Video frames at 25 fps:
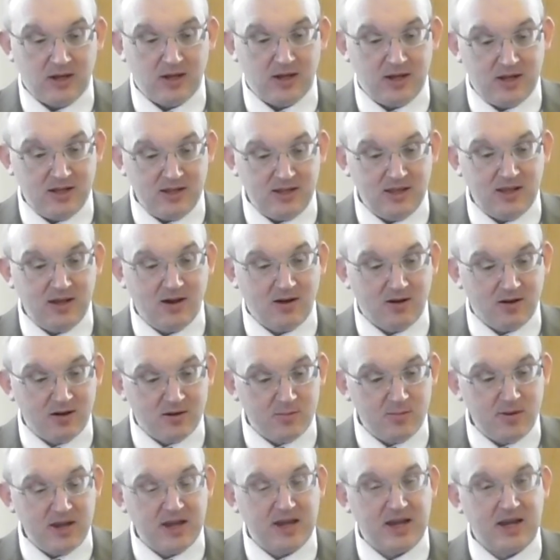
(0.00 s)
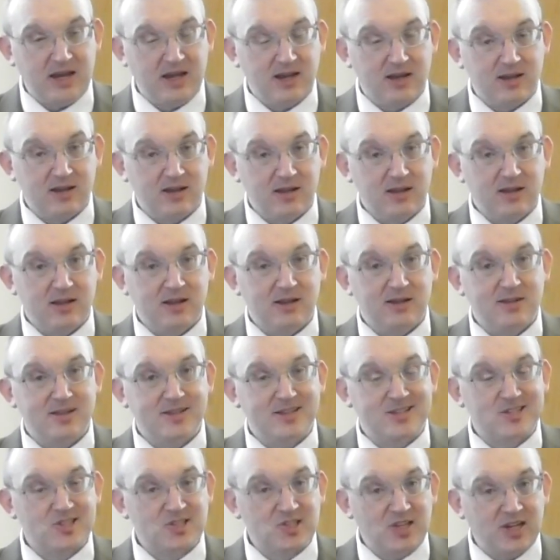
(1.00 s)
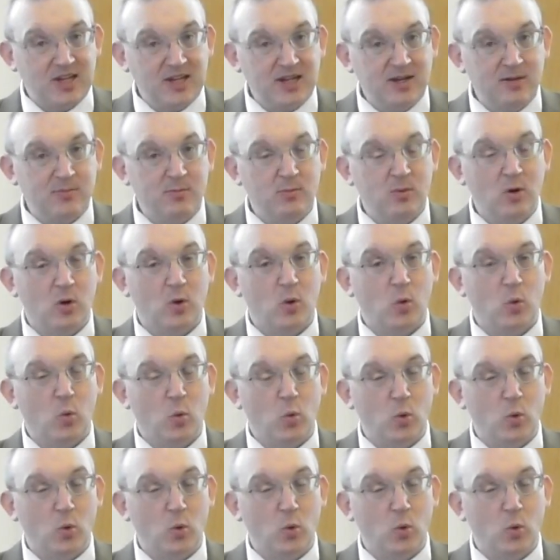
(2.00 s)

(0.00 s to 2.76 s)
In the Aramaic, the same